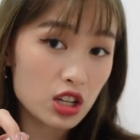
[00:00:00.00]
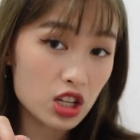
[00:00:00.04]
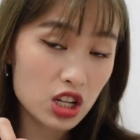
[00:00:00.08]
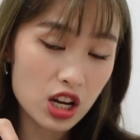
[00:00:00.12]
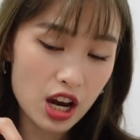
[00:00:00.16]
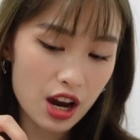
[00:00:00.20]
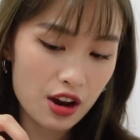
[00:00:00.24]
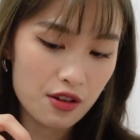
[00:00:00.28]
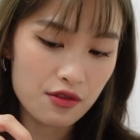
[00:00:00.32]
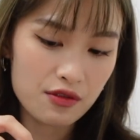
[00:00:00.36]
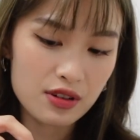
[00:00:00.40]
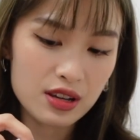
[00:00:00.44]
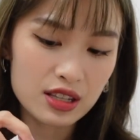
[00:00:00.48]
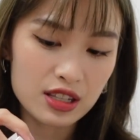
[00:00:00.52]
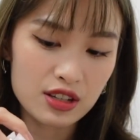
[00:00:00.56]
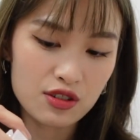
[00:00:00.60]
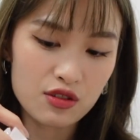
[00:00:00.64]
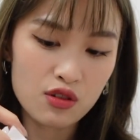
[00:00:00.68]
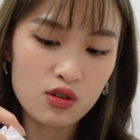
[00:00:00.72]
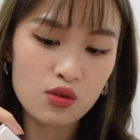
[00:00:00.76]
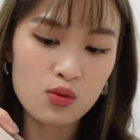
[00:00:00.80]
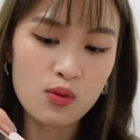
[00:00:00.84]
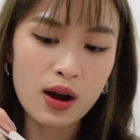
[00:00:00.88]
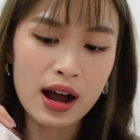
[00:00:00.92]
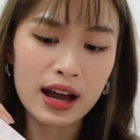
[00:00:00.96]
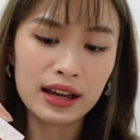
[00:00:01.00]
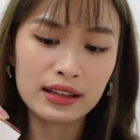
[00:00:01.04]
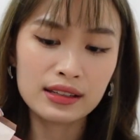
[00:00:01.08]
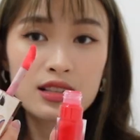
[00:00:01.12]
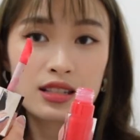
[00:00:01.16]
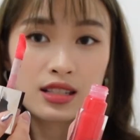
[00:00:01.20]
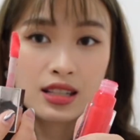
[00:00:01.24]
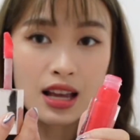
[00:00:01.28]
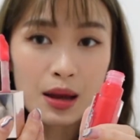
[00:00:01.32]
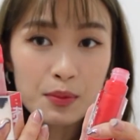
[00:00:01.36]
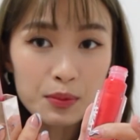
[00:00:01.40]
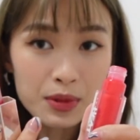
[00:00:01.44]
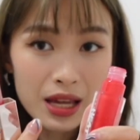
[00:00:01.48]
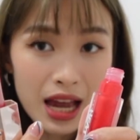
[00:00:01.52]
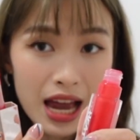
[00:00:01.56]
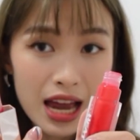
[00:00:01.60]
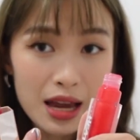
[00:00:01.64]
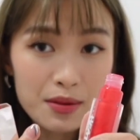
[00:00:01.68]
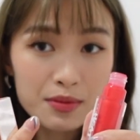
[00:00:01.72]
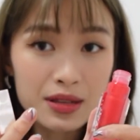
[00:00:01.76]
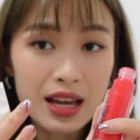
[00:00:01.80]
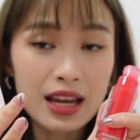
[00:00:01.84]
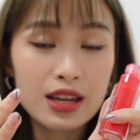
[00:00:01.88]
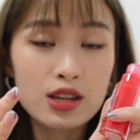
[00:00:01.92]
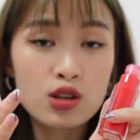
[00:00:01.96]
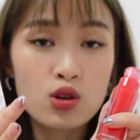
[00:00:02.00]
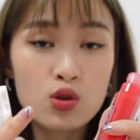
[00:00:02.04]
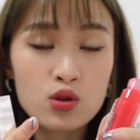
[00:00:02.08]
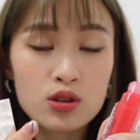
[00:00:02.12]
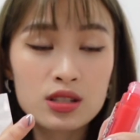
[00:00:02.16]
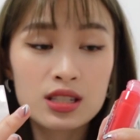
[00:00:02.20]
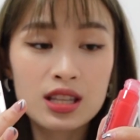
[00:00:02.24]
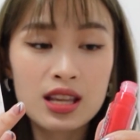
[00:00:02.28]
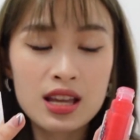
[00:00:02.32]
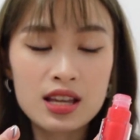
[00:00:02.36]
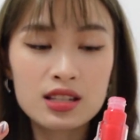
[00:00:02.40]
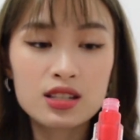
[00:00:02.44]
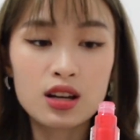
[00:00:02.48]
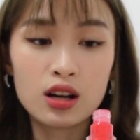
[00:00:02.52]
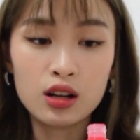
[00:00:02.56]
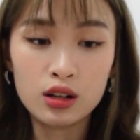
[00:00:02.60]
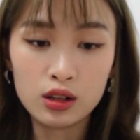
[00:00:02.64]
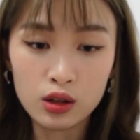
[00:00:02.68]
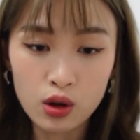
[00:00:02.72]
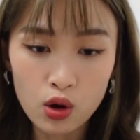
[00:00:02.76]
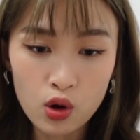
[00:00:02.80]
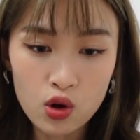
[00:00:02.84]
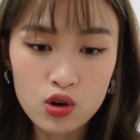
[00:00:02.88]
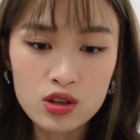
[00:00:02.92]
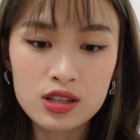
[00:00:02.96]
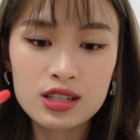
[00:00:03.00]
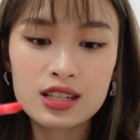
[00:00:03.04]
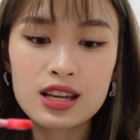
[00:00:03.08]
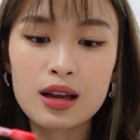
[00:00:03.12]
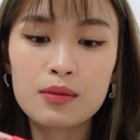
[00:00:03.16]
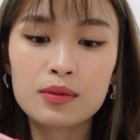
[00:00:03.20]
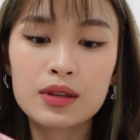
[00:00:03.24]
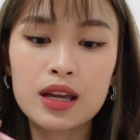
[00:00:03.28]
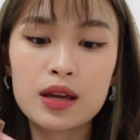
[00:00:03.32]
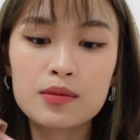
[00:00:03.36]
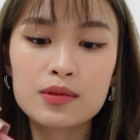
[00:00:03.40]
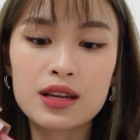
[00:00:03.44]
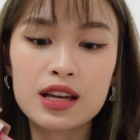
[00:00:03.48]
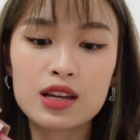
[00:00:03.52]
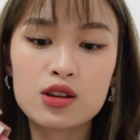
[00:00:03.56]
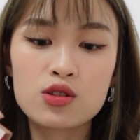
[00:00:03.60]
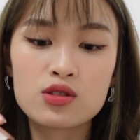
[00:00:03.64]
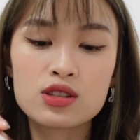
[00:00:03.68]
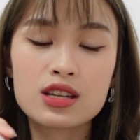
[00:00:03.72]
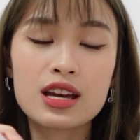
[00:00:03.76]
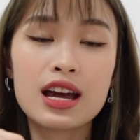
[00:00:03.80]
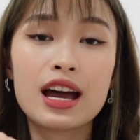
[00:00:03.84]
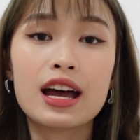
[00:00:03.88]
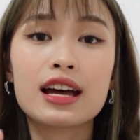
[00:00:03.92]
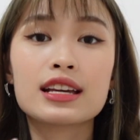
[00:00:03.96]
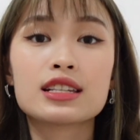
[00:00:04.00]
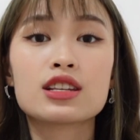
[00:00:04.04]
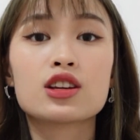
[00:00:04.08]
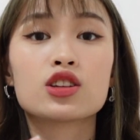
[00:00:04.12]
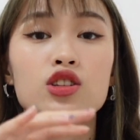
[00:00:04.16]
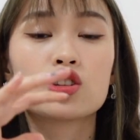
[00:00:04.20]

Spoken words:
Cherry 01. Sometimes I use this alone, sometimes I use it as a